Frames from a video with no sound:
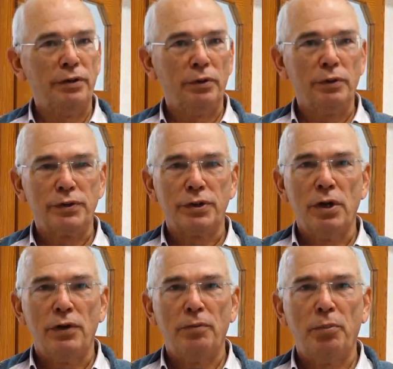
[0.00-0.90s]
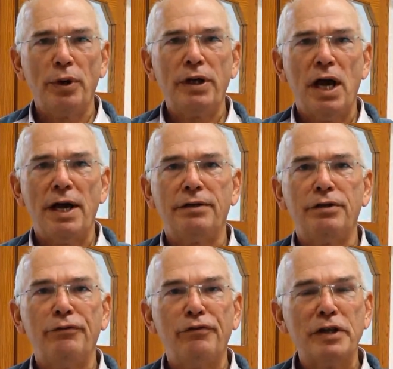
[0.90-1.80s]
News. The boycott,
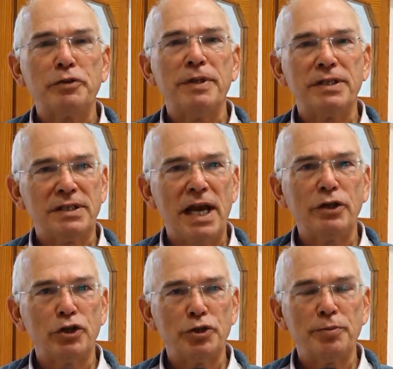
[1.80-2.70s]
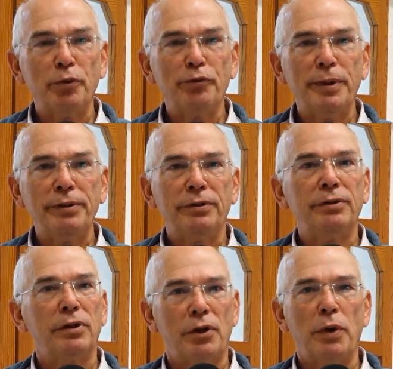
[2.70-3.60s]
divestment, sanctions movement,
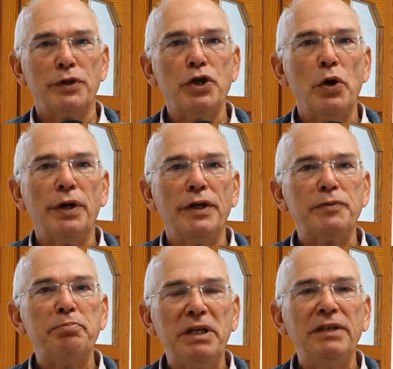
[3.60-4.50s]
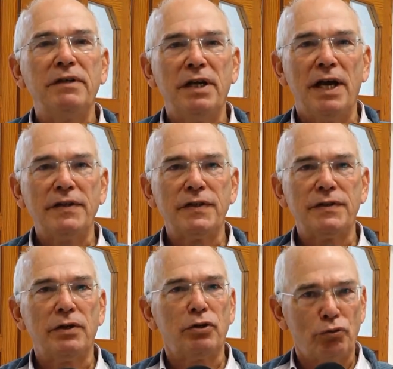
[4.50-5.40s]
otherwise known as BDS,
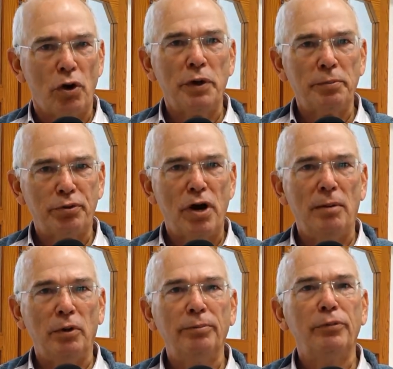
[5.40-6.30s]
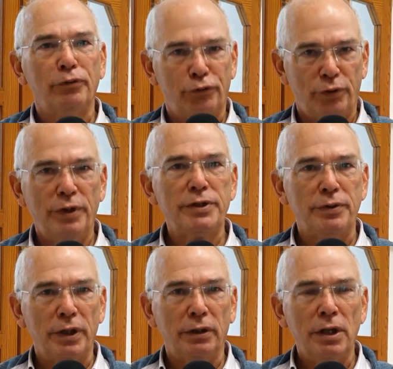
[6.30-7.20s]
is a growing problem for
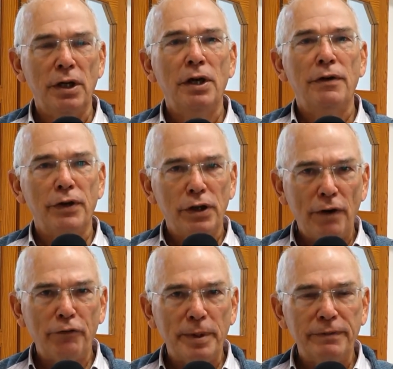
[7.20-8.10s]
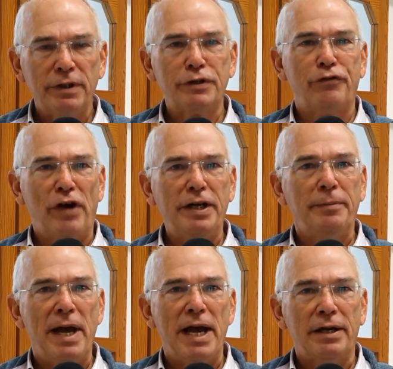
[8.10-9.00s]
Israel. The government is
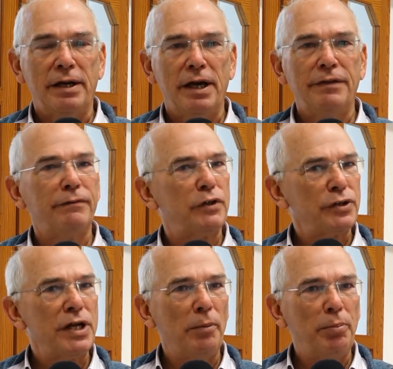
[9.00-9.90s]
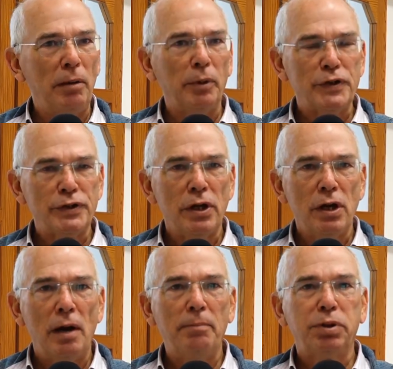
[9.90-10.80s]
fighting back, and they've just now published
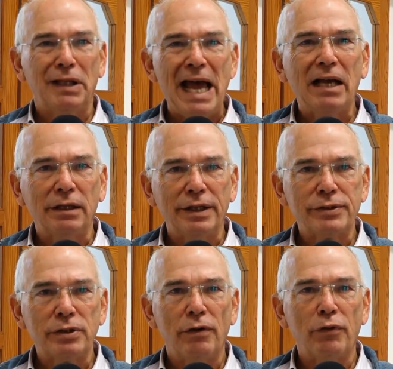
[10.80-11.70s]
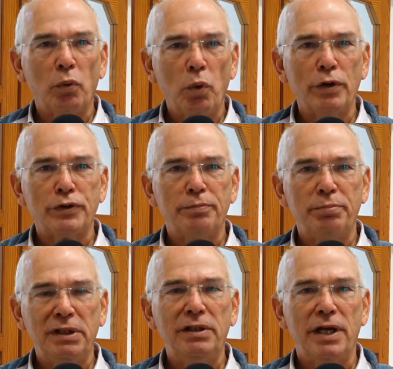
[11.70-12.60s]
a blacklist of the worst
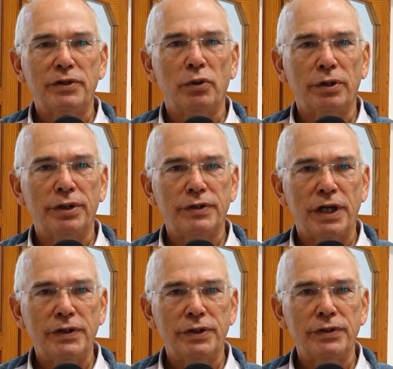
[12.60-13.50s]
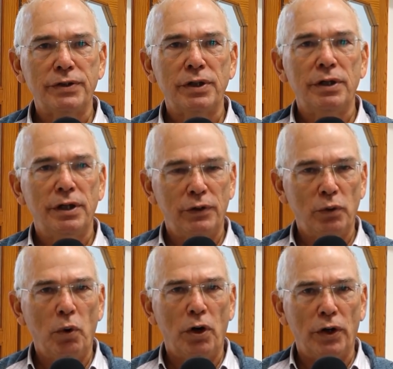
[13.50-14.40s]
BDS organizations
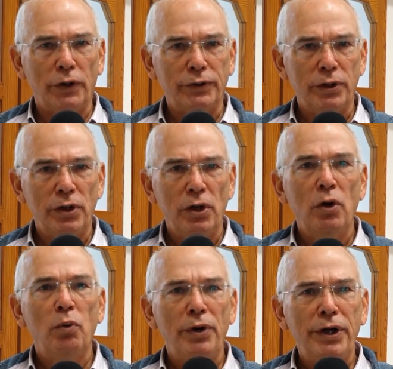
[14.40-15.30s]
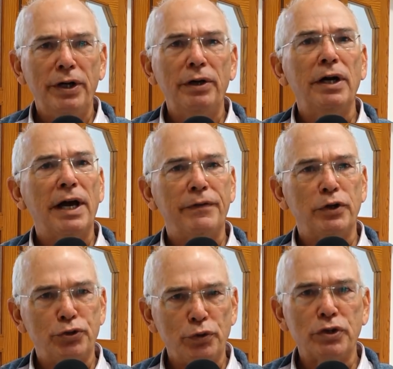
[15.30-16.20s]
in the world. We're here at
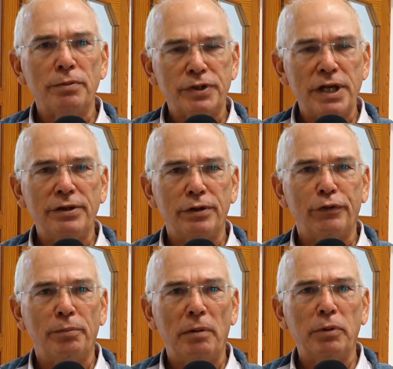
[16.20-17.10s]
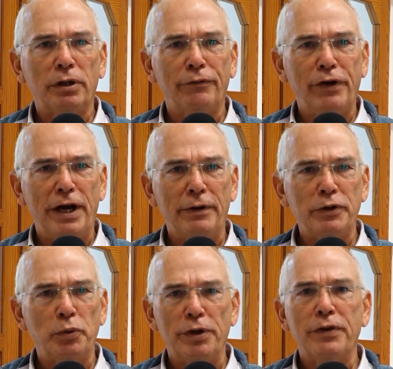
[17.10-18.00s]
the Jerusalem Center for Public
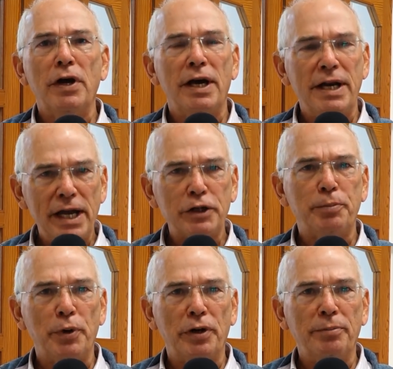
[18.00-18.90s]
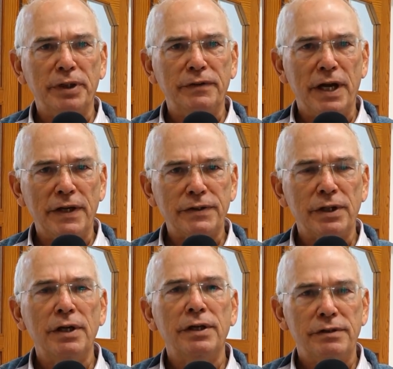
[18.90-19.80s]
Affairs with an expert on
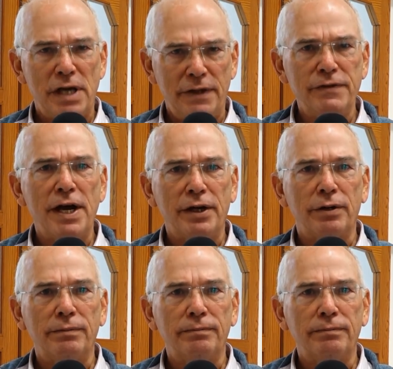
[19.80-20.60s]
BDS, Dan Diker.